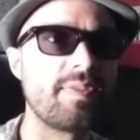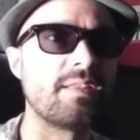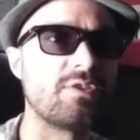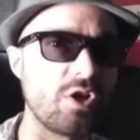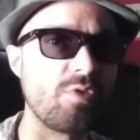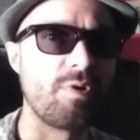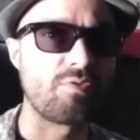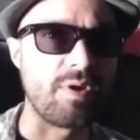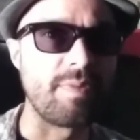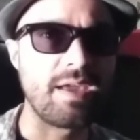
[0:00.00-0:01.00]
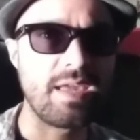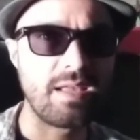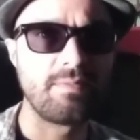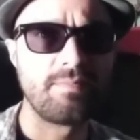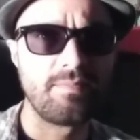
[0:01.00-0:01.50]
the Jungle Book remake,
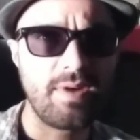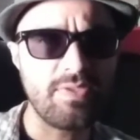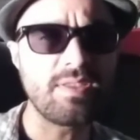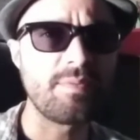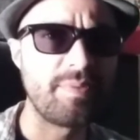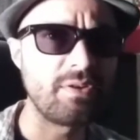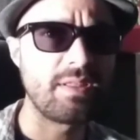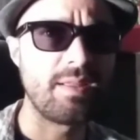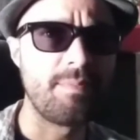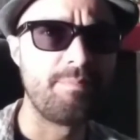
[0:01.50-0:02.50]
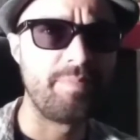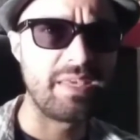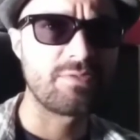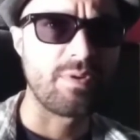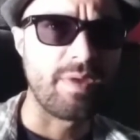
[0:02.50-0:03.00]
and I thought the Beauty and the
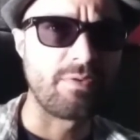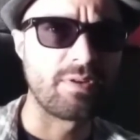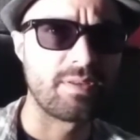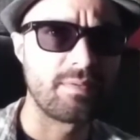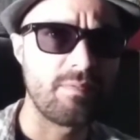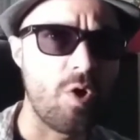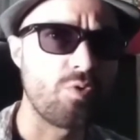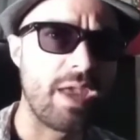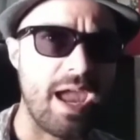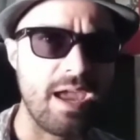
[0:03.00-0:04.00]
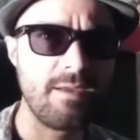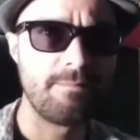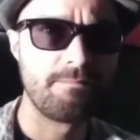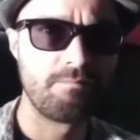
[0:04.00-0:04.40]
Beast remake was okay.